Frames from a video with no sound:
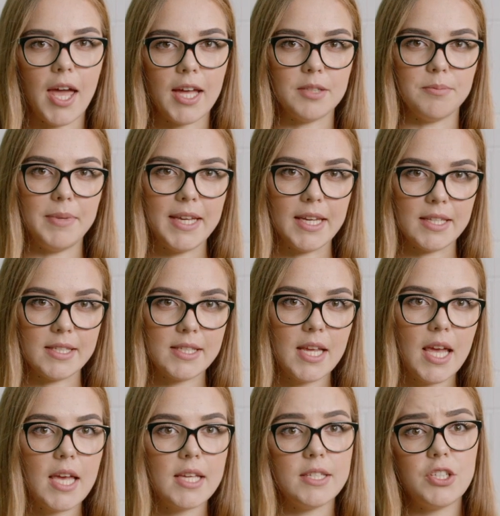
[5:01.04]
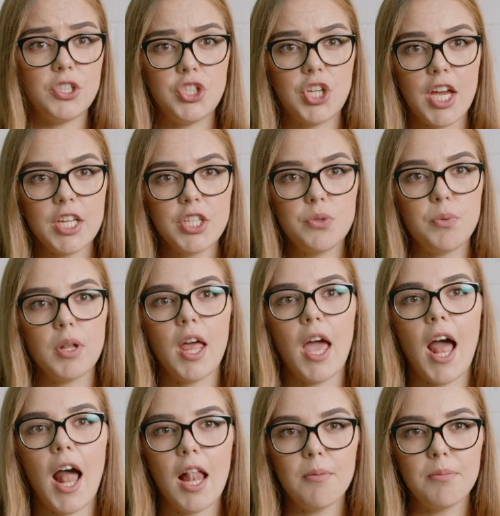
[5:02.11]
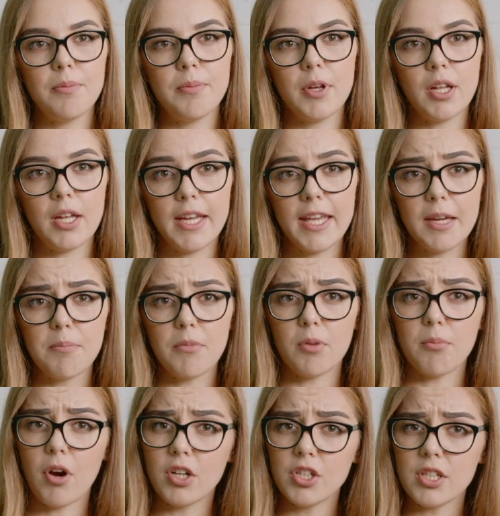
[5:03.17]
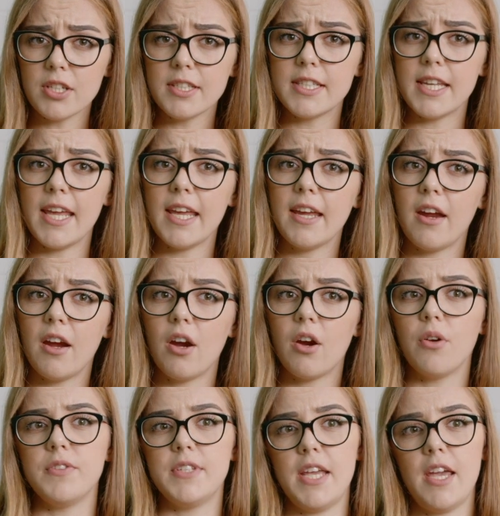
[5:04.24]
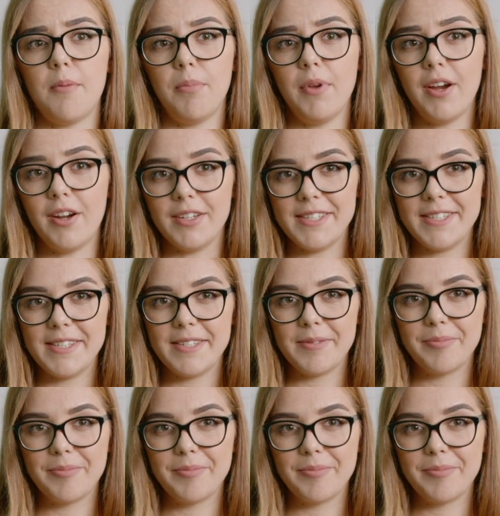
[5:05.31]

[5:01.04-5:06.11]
at beacons. This change will help League Marshals take care of their players.